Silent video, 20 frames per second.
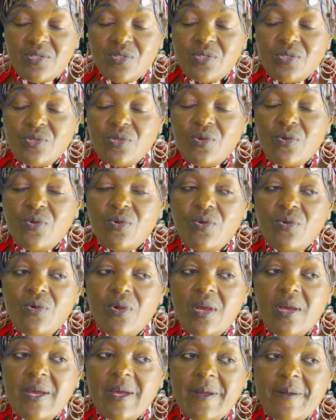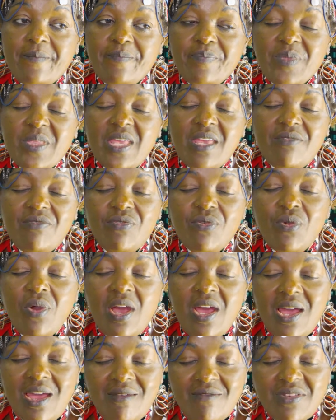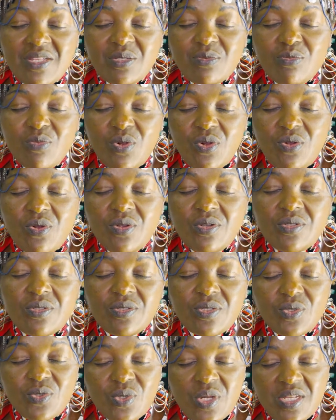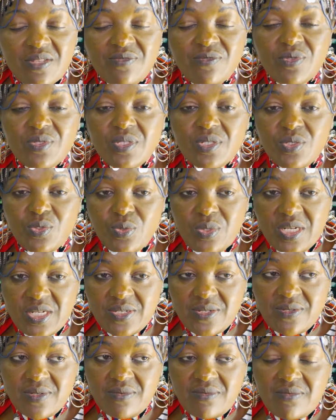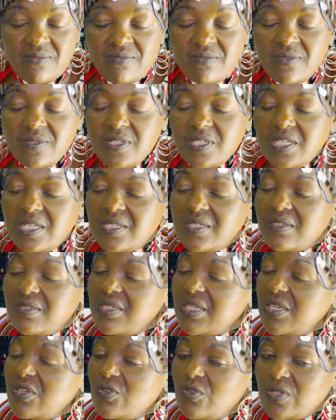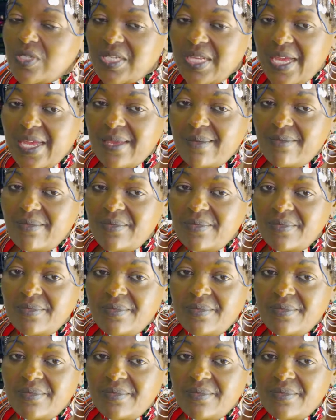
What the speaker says: So if you have a small stressful situation, just take your time